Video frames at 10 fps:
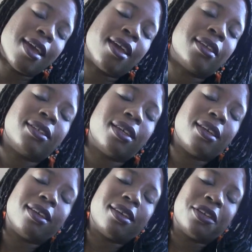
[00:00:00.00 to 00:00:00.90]
And,
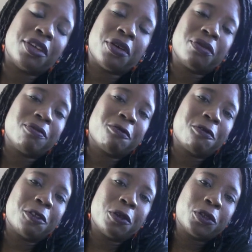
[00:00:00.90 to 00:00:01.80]
you know,
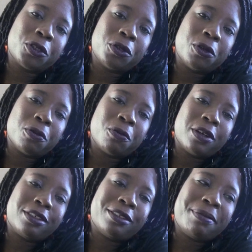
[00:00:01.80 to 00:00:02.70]
for those who don't
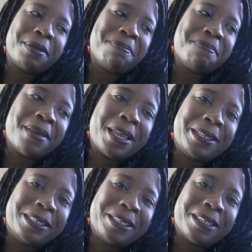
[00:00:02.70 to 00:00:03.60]
want to be
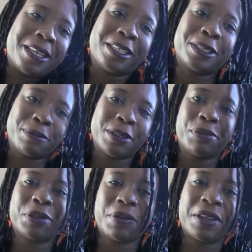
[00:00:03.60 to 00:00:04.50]
patient, like
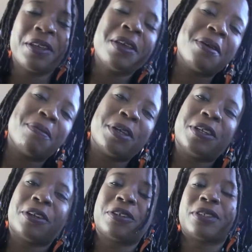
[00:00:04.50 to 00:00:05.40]
sometimes my, my
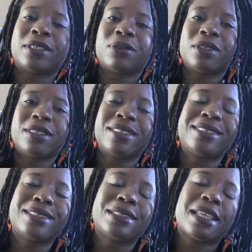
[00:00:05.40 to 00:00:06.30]
daughter says, well,
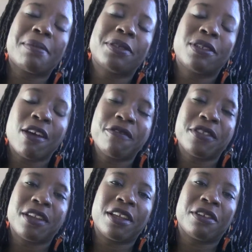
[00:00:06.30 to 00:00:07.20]
this is the same stuff
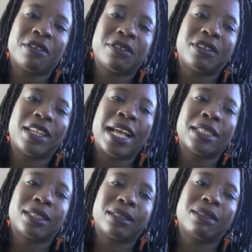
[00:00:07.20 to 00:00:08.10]
that I learned
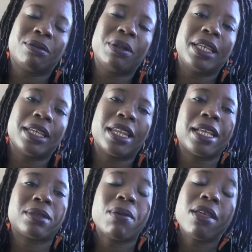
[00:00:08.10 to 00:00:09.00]
last week and
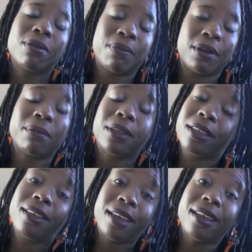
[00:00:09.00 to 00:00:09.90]
last month. But I'm
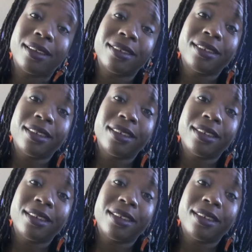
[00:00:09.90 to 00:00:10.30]
like, yeah,